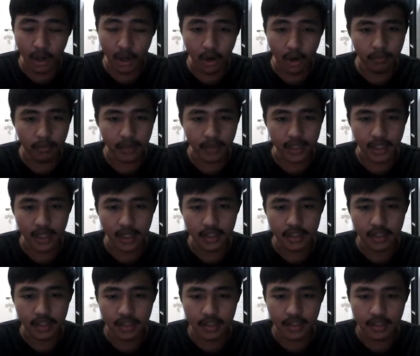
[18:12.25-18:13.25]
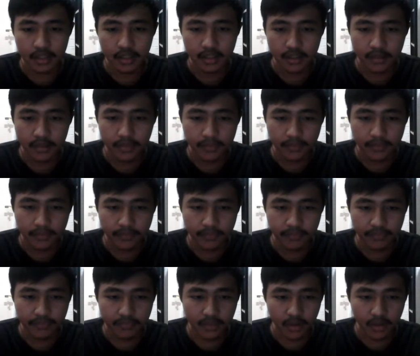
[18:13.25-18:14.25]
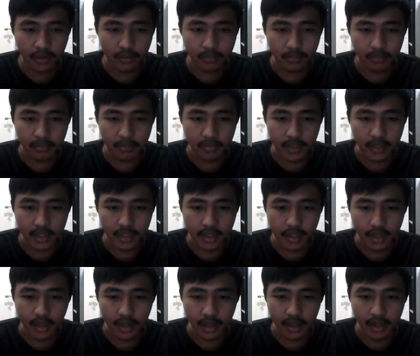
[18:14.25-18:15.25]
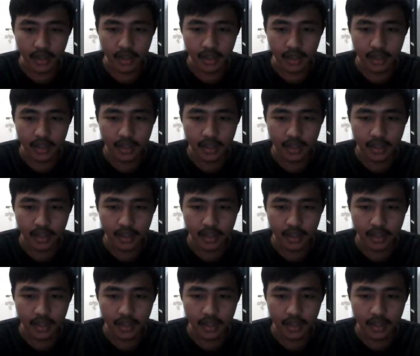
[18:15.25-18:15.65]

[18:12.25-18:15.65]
Oh my god. Oh my god.